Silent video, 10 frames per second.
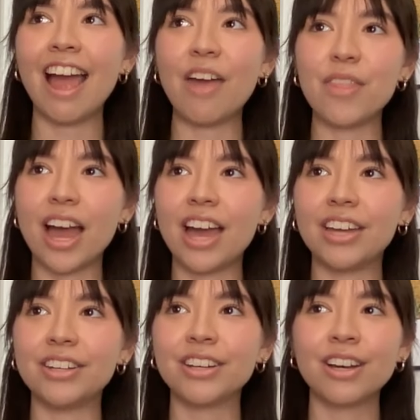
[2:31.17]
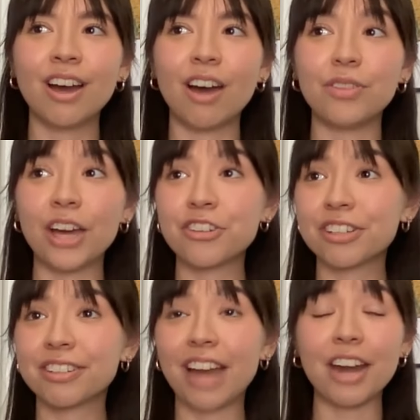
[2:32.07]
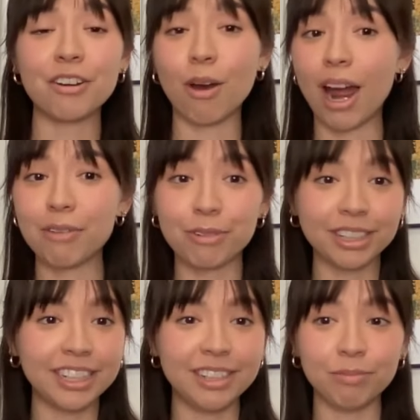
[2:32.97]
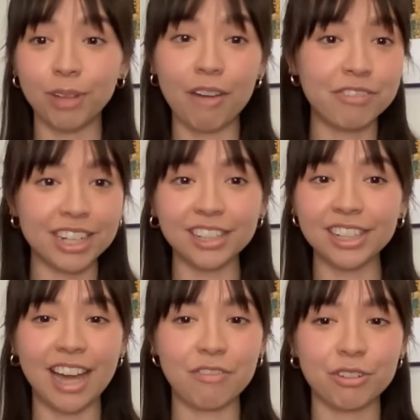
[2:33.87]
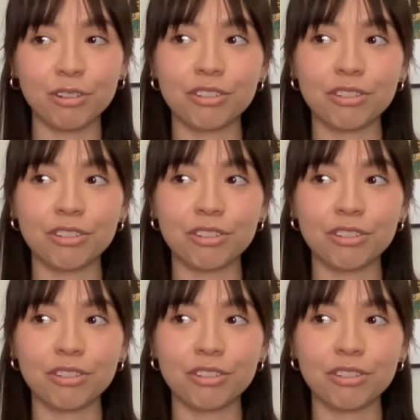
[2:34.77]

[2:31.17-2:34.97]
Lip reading: and then that just I don't know, I really loved Italy after those